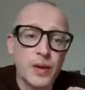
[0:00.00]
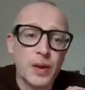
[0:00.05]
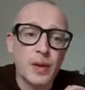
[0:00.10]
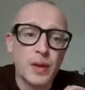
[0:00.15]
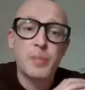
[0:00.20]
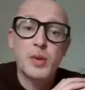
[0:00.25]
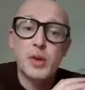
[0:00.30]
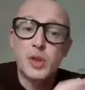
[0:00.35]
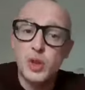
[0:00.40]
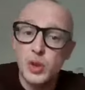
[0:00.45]

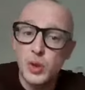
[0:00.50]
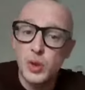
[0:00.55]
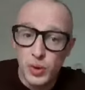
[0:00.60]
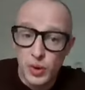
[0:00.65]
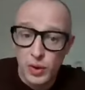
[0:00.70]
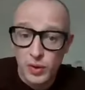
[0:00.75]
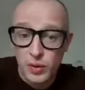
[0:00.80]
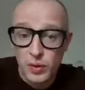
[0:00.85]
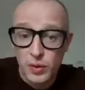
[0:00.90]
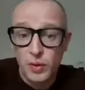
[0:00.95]

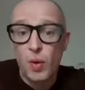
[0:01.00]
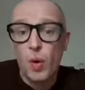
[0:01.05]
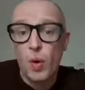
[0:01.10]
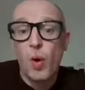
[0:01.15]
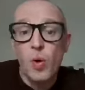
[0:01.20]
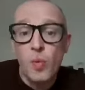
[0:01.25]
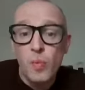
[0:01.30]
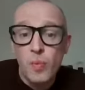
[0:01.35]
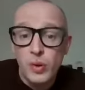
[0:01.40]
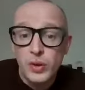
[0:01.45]
matured
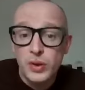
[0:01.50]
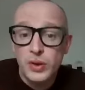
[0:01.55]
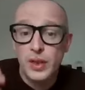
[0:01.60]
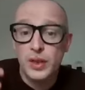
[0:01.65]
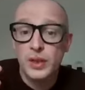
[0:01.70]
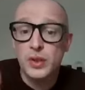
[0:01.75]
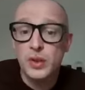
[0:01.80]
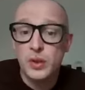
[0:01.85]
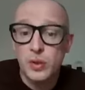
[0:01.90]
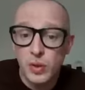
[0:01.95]
almost
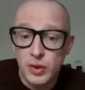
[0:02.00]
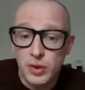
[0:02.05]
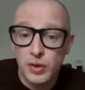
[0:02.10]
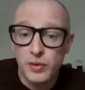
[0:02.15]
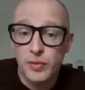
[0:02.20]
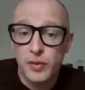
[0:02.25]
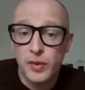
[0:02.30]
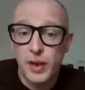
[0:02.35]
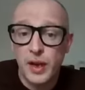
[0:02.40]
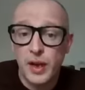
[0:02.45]

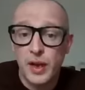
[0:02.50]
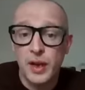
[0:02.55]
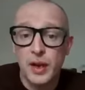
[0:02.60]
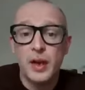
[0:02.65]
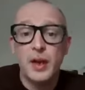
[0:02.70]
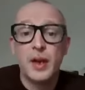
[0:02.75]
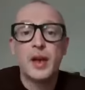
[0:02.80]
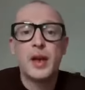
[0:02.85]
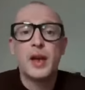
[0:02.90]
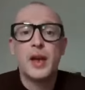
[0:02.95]
exclusively
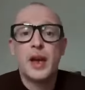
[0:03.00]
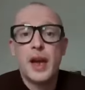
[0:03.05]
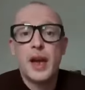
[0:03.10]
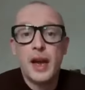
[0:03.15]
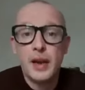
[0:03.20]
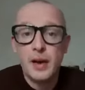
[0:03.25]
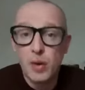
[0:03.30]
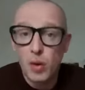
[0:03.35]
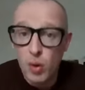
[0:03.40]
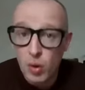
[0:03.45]

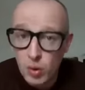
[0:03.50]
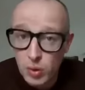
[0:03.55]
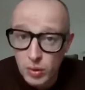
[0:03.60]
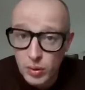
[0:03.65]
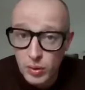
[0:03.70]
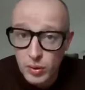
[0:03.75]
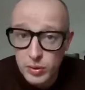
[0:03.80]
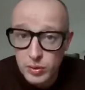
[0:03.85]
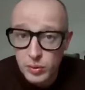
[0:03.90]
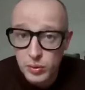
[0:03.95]
in
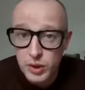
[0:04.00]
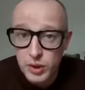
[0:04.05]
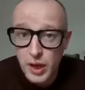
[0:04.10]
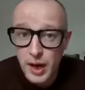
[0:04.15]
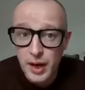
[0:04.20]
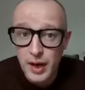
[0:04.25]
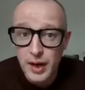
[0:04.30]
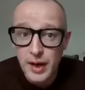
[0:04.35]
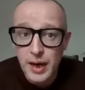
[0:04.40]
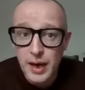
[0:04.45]
Oloroso
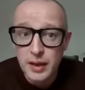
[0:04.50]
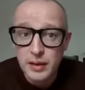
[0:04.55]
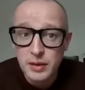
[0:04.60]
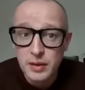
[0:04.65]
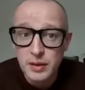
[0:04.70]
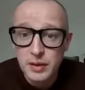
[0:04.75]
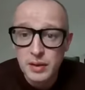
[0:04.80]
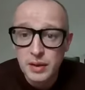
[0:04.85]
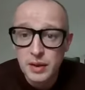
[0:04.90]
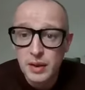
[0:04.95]
sherry
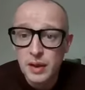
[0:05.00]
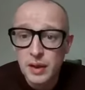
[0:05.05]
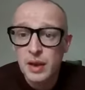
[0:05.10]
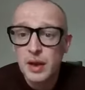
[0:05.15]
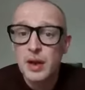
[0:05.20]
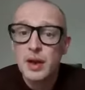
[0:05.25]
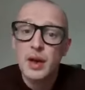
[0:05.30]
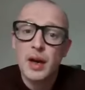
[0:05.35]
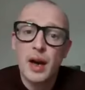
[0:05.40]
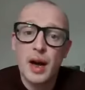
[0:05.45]
casks.
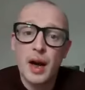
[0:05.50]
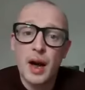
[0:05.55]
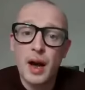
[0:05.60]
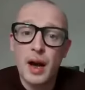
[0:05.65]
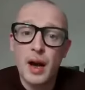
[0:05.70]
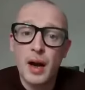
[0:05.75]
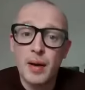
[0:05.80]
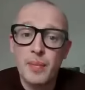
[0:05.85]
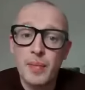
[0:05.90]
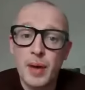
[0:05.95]

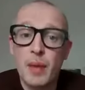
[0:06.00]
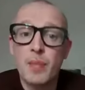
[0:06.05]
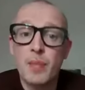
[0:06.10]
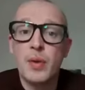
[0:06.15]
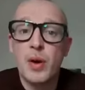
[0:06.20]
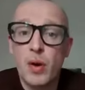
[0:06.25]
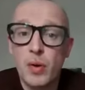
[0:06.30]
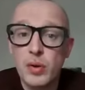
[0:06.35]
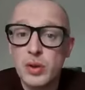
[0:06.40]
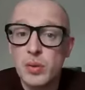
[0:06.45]
And we
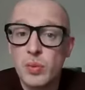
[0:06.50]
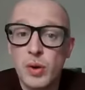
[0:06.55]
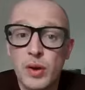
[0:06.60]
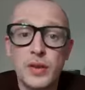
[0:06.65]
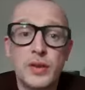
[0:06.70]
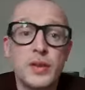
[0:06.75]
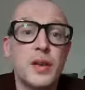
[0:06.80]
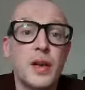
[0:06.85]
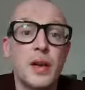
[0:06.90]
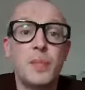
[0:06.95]
also
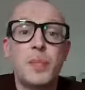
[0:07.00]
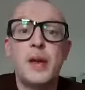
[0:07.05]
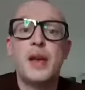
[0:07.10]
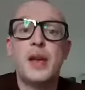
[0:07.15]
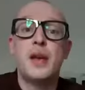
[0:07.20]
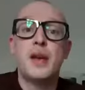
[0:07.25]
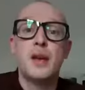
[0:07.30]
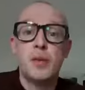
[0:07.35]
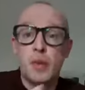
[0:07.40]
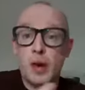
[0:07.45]
want it to
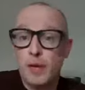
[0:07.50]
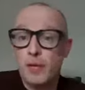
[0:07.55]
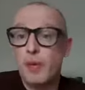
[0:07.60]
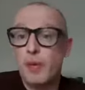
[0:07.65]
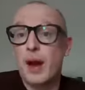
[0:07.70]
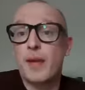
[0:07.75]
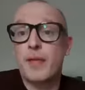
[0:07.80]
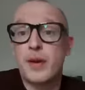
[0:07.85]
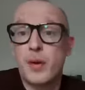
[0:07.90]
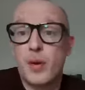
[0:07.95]
be, if we
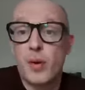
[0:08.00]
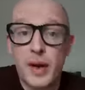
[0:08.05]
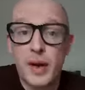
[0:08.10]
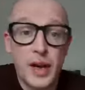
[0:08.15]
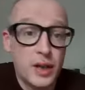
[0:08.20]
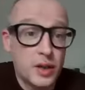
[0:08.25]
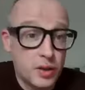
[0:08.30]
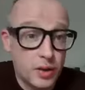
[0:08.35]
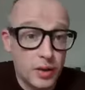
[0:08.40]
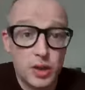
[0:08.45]
have a
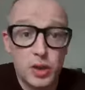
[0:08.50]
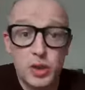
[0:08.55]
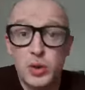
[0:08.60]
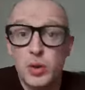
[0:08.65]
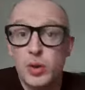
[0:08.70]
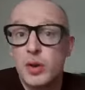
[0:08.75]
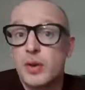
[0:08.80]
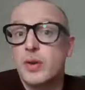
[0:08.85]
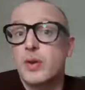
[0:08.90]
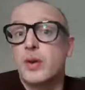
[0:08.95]
non-aged like
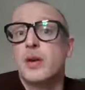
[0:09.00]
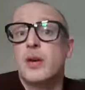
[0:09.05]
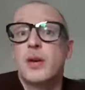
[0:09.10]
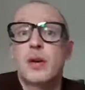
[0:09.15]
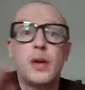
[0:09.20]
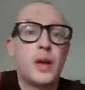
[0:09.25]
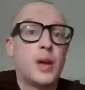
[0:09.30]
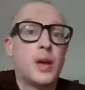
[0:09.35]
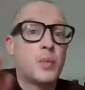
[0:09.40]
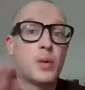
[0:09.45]
Stewarder,
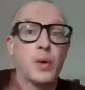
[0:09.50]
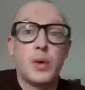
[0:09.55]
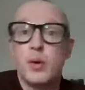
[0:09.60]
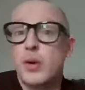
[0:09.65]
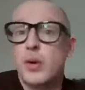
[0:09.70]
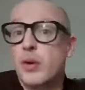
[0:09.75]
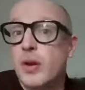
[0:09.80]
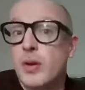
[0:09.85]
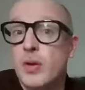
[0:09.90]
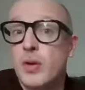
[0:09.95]
we're only
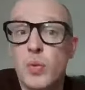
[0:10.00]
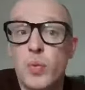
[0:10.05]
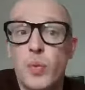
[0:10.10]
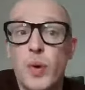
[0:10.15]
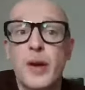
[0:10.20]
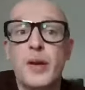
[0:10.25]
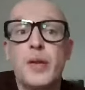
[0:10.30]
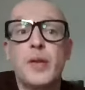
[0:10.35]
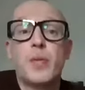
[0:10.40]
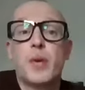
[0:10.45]
going to do
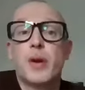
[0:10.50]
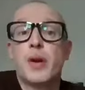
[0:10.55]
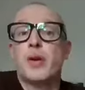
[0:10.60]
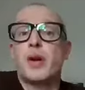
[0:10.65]
one. We're not